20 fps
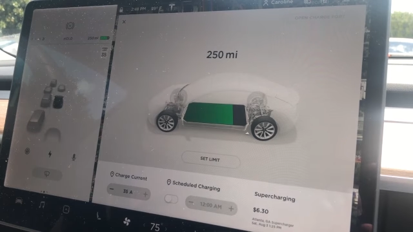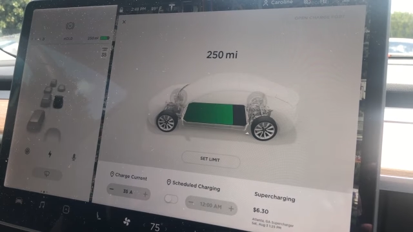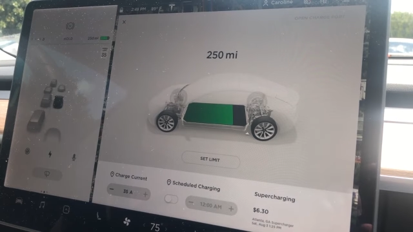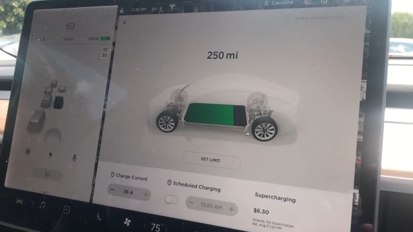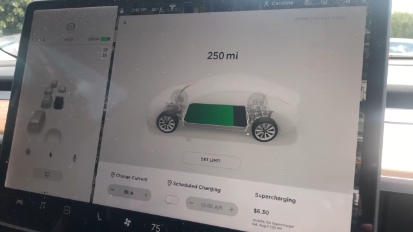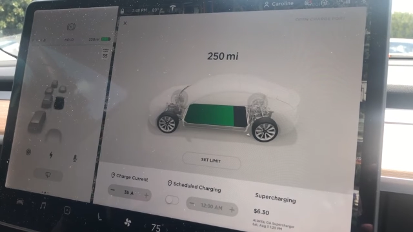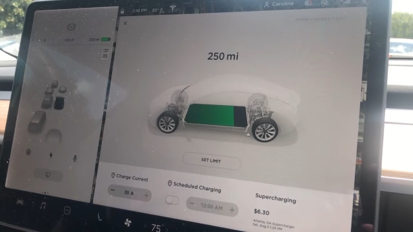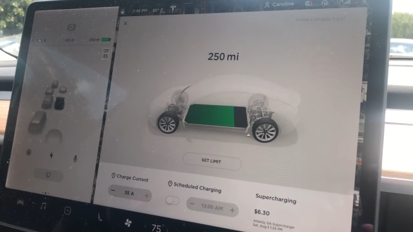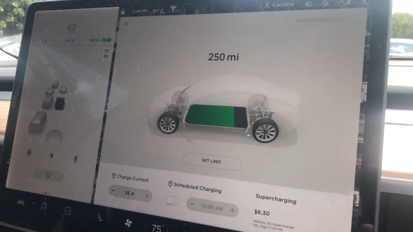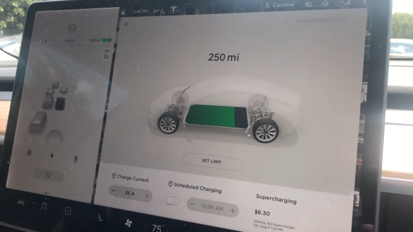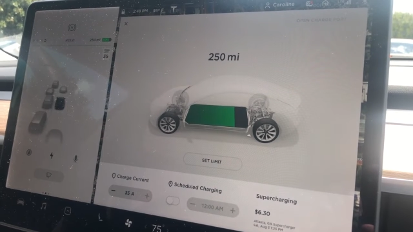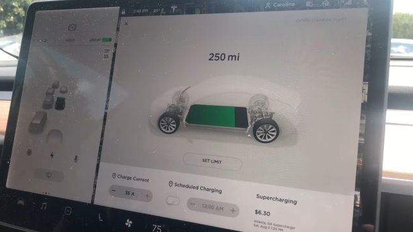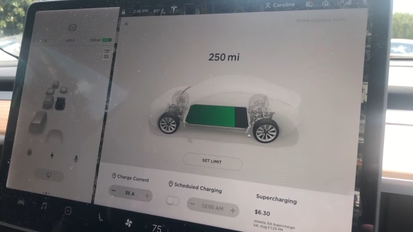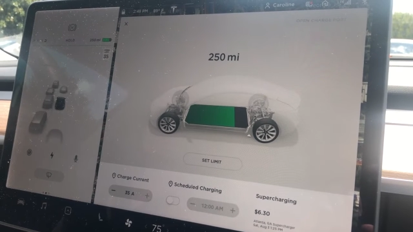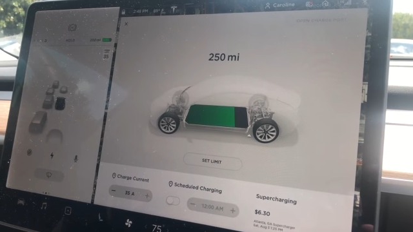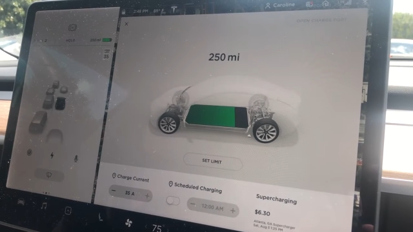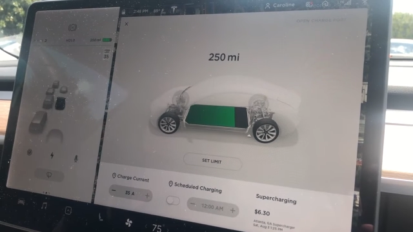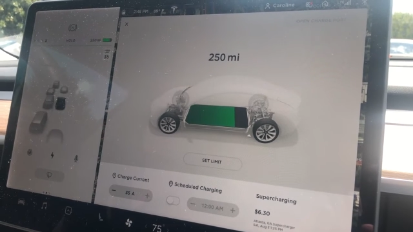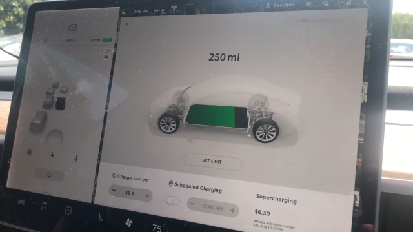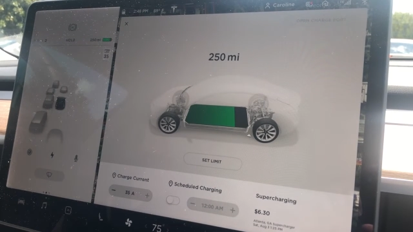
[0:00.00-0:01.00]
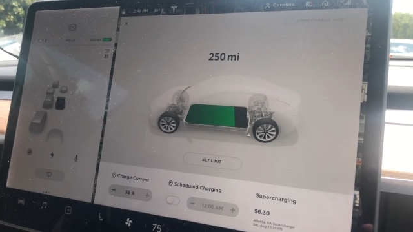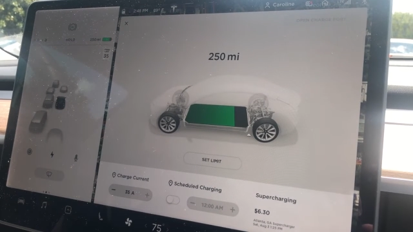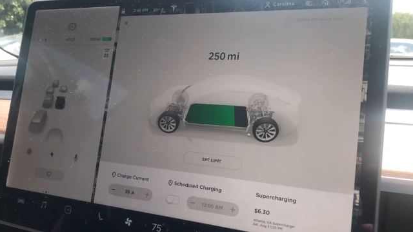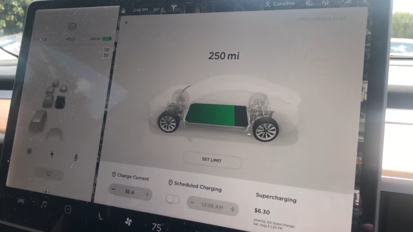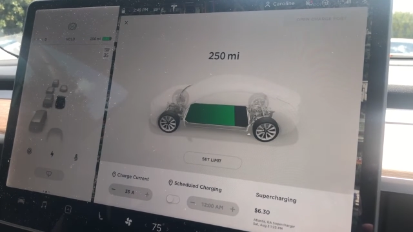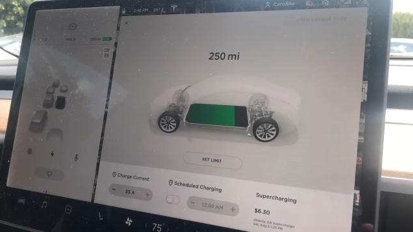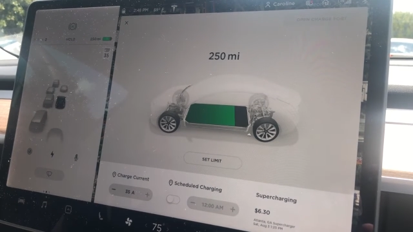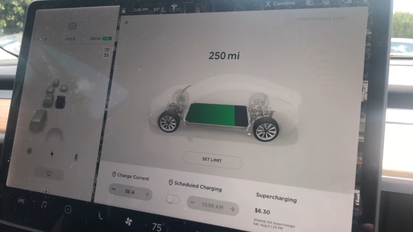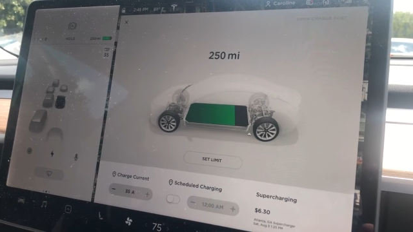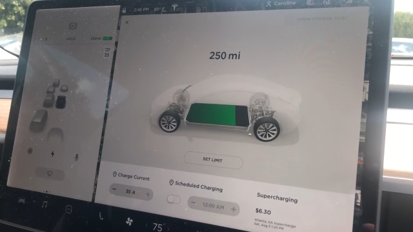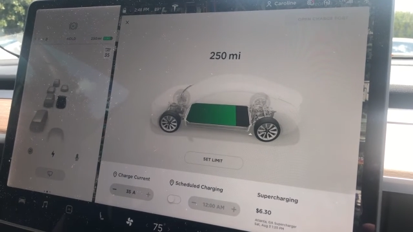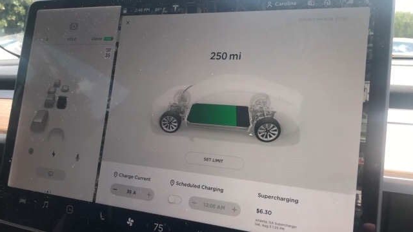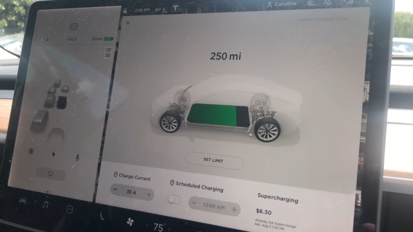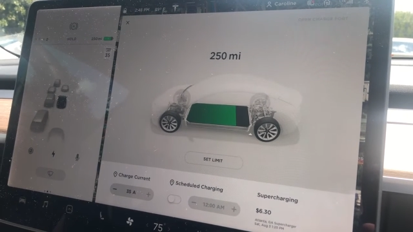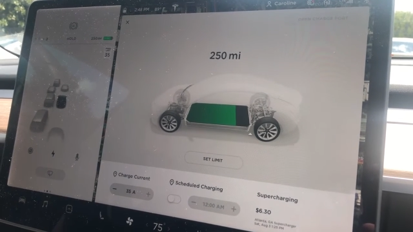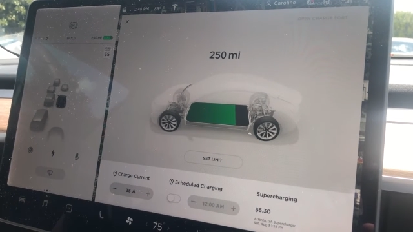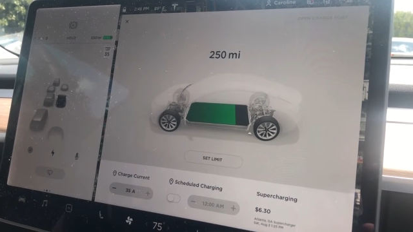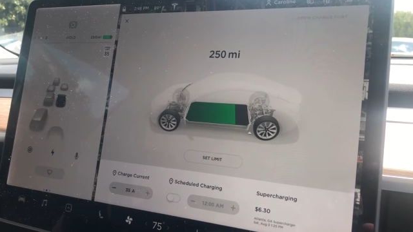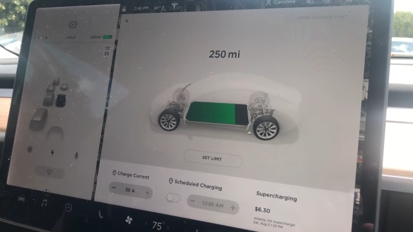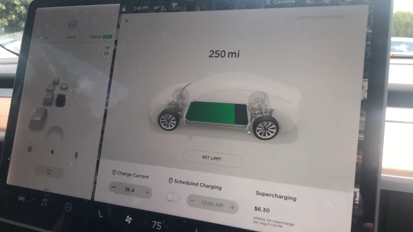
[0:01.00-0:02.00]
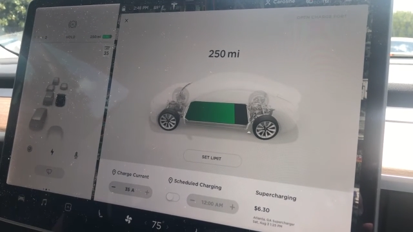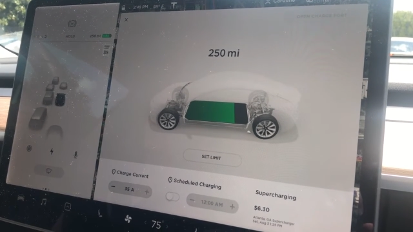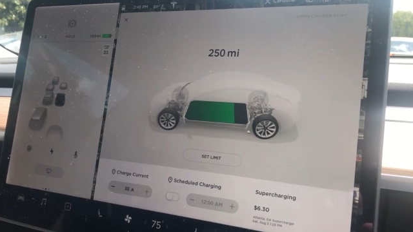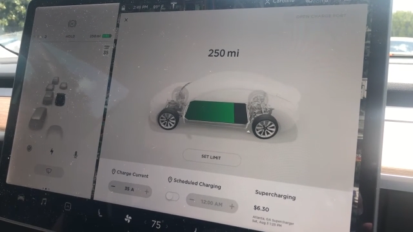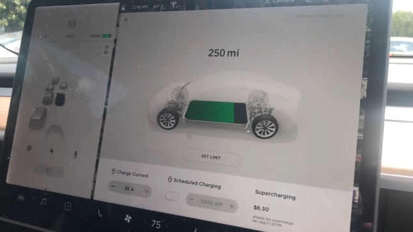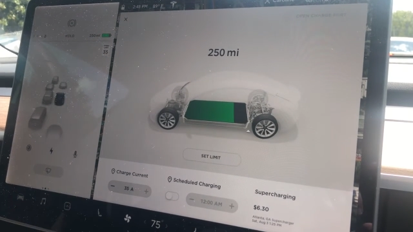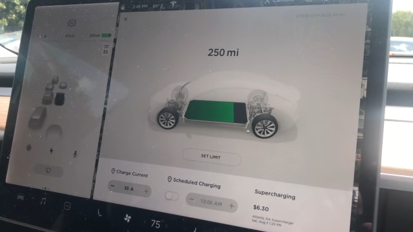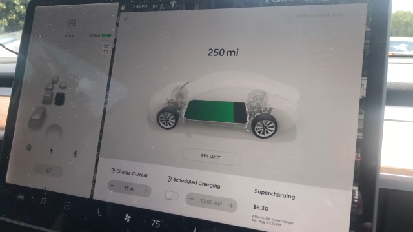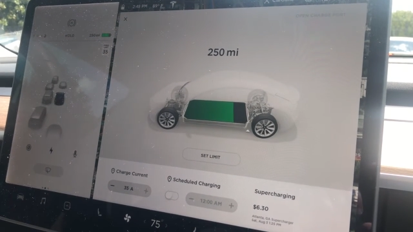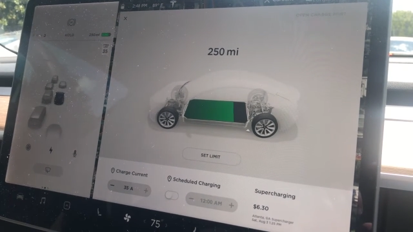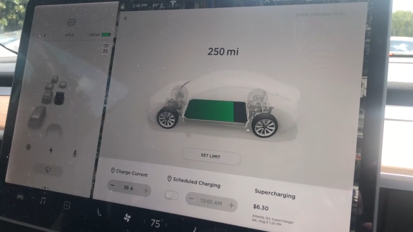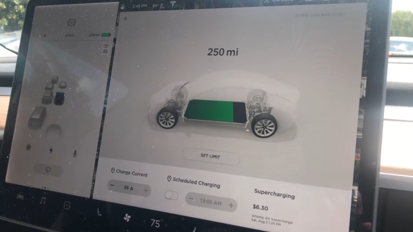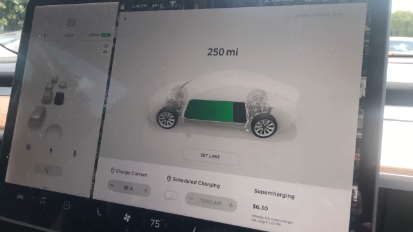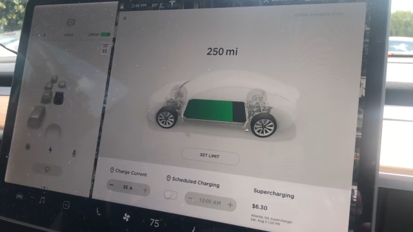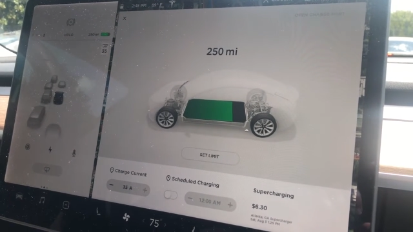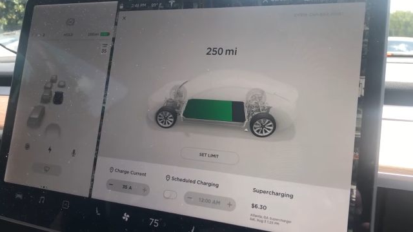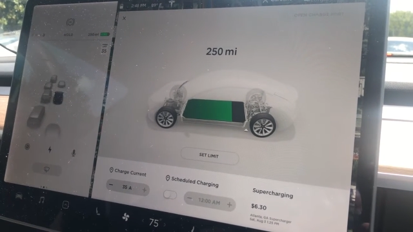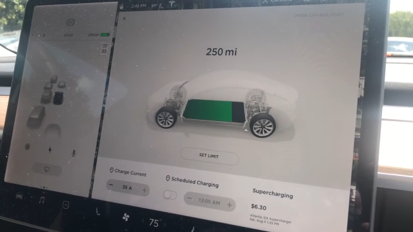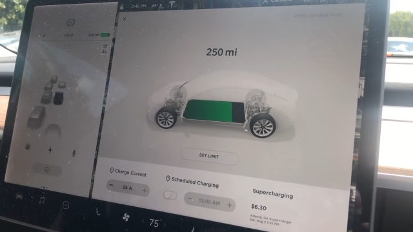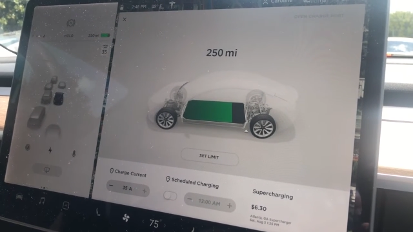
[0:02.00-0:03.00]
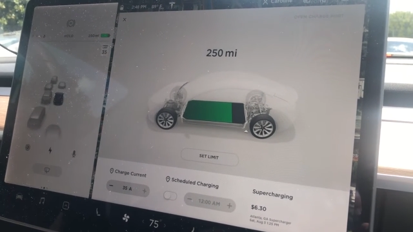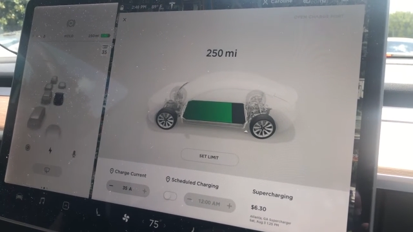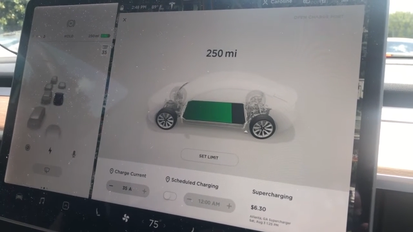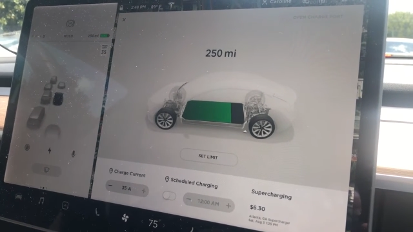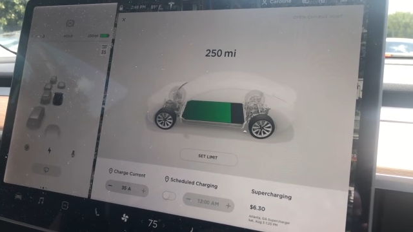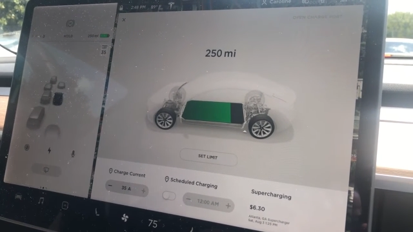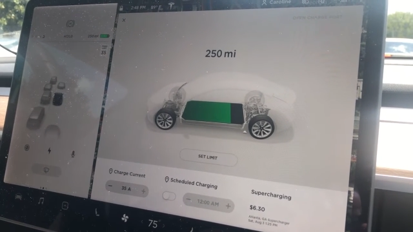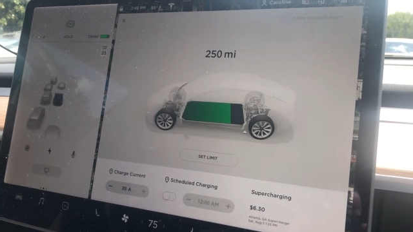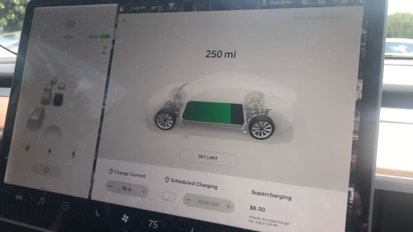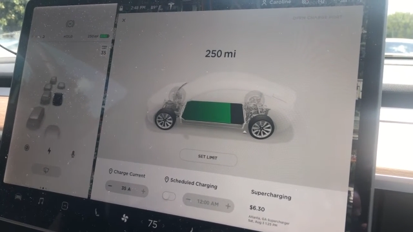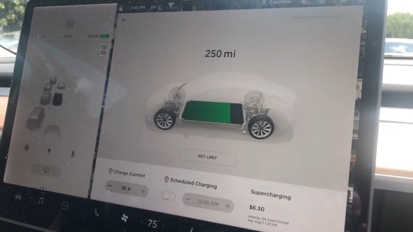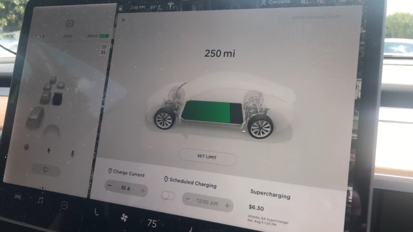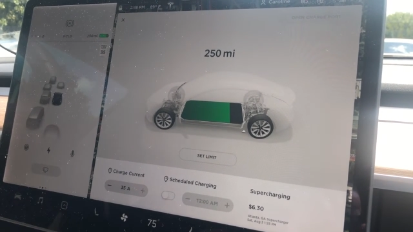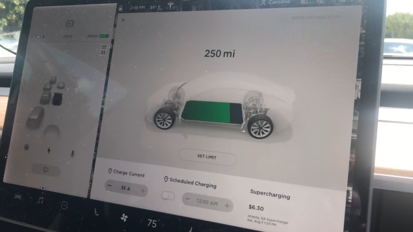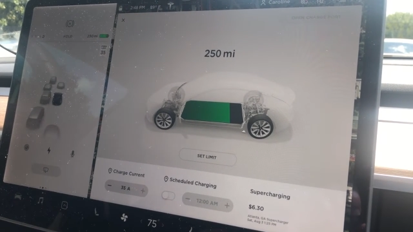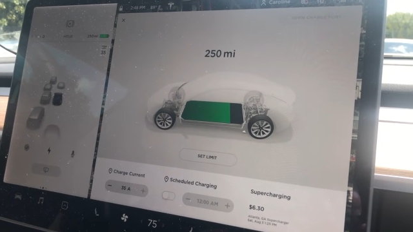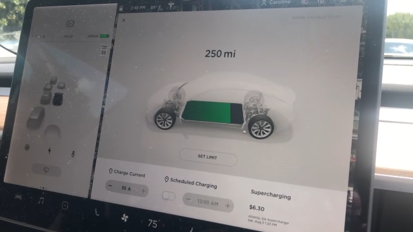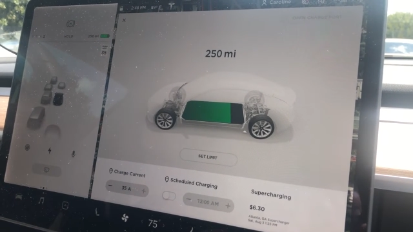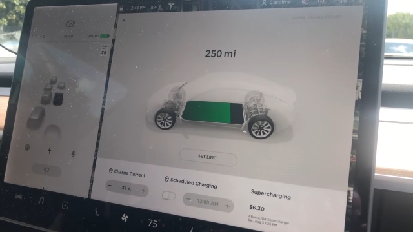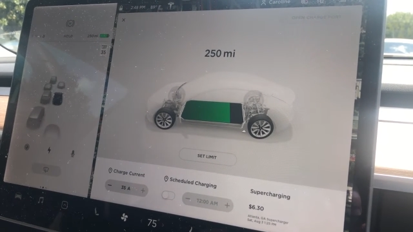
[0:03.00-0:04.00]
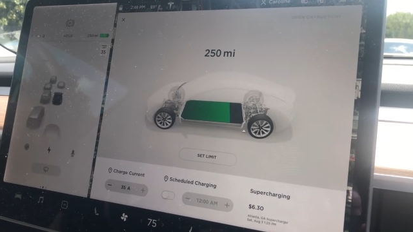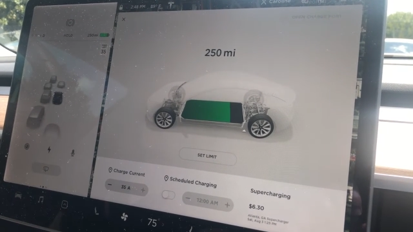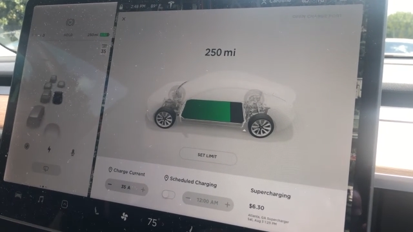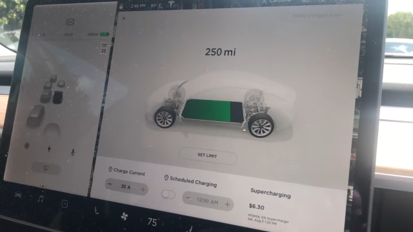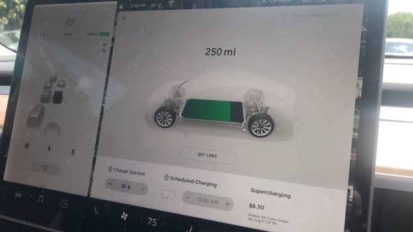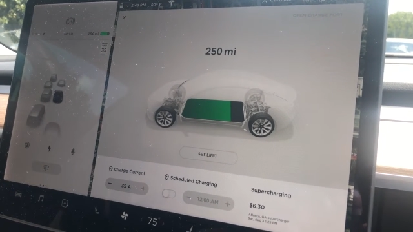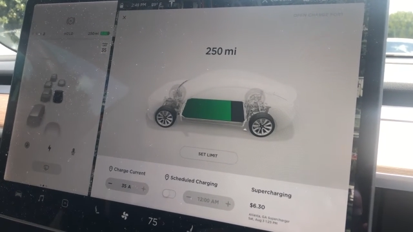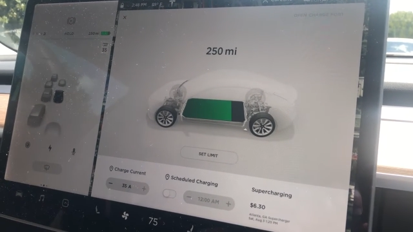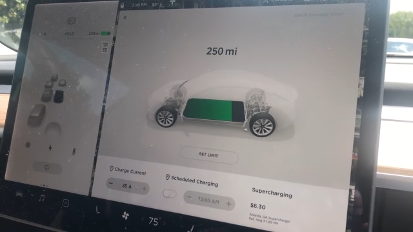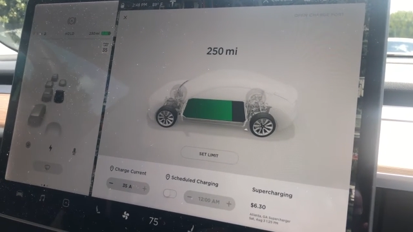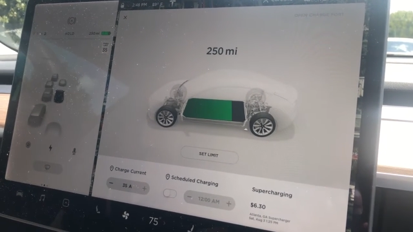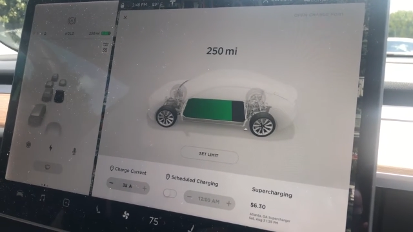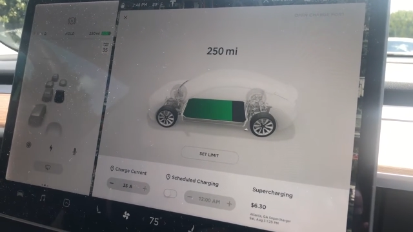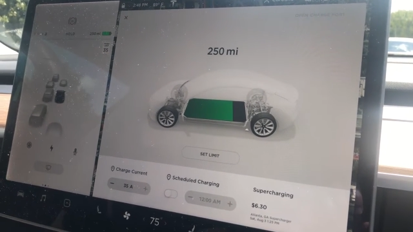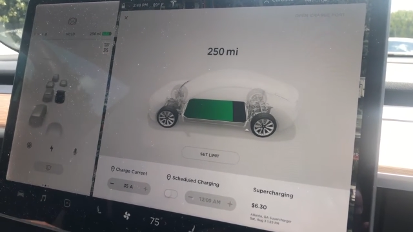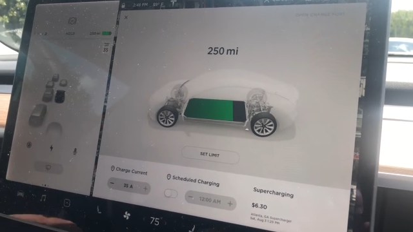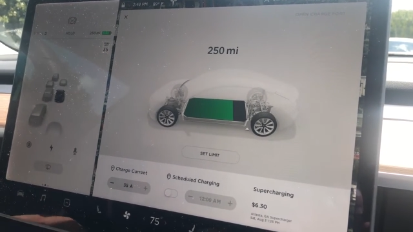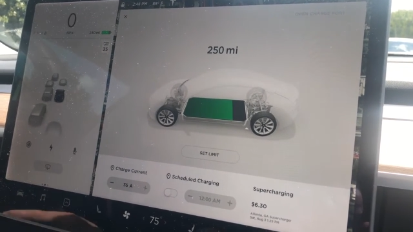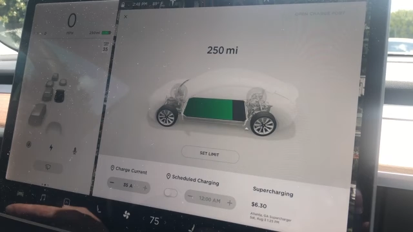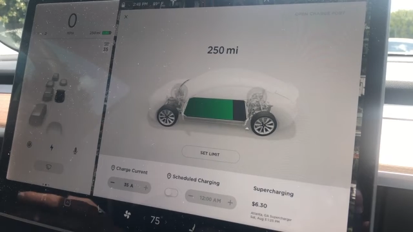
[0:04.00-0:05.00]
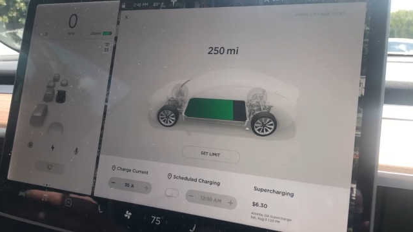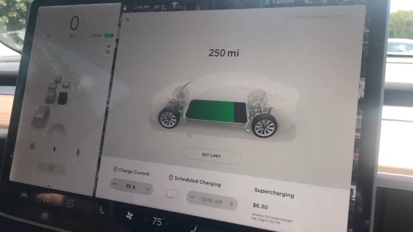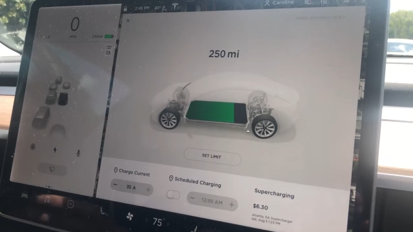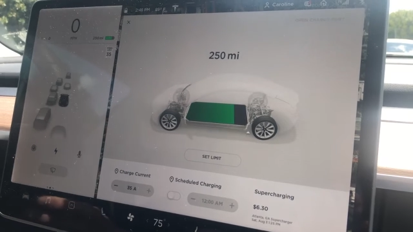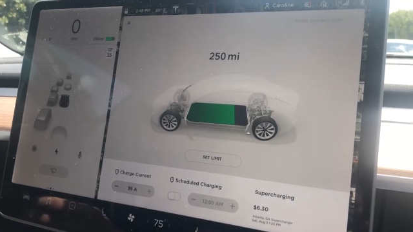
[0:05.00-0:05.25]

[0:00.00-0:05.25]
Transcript: Nobody's mouth can be seen.